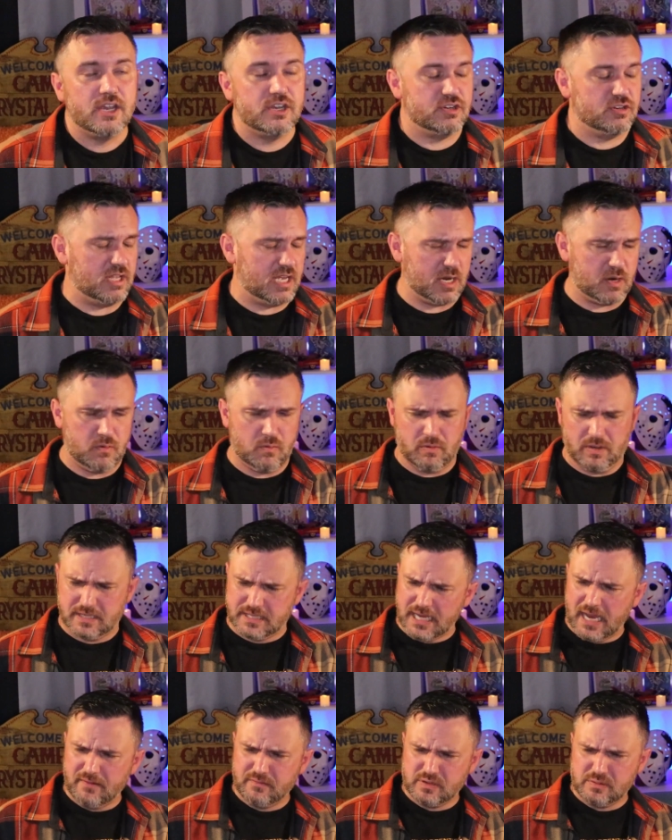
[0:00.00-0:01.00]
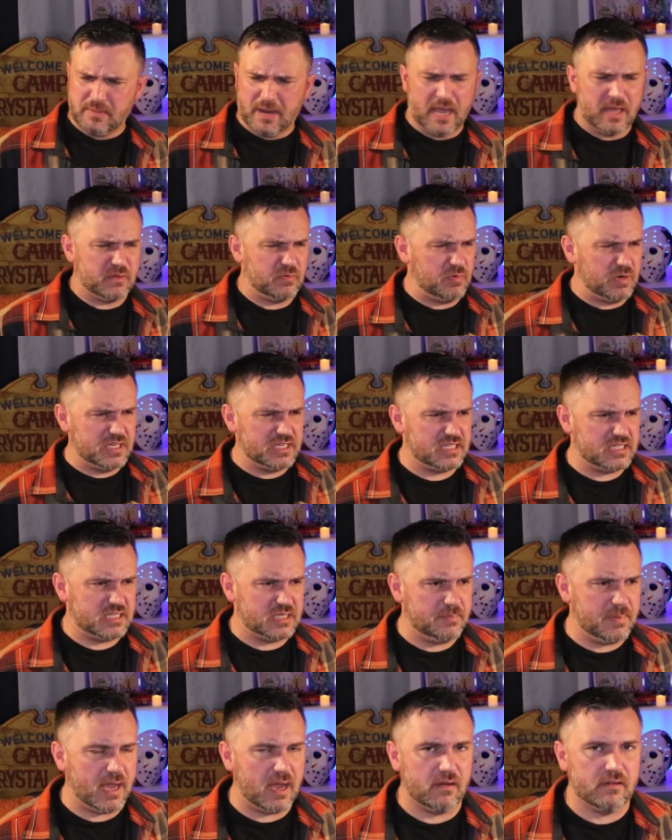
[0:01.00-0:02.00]
you're like, what's Aftermath? What is
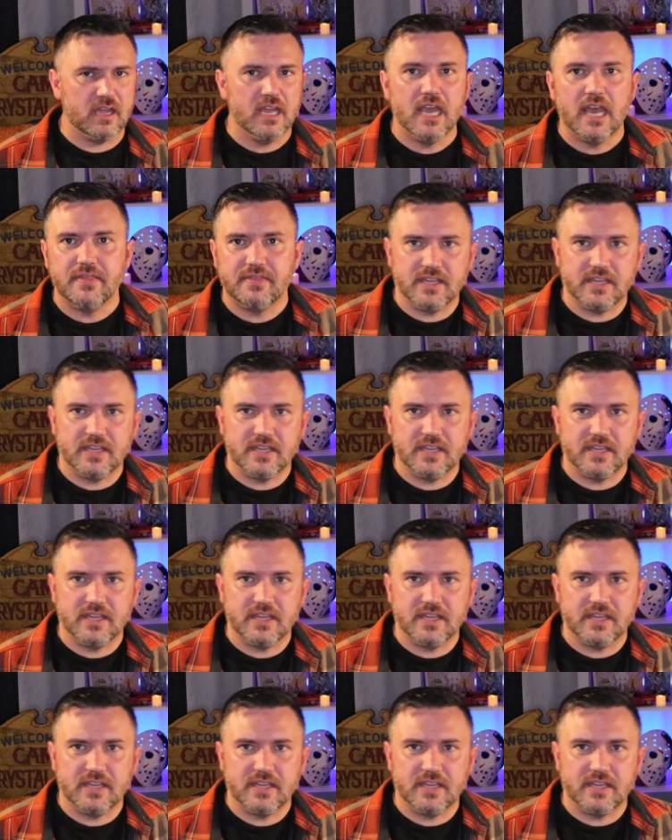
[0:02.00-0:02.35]
this about?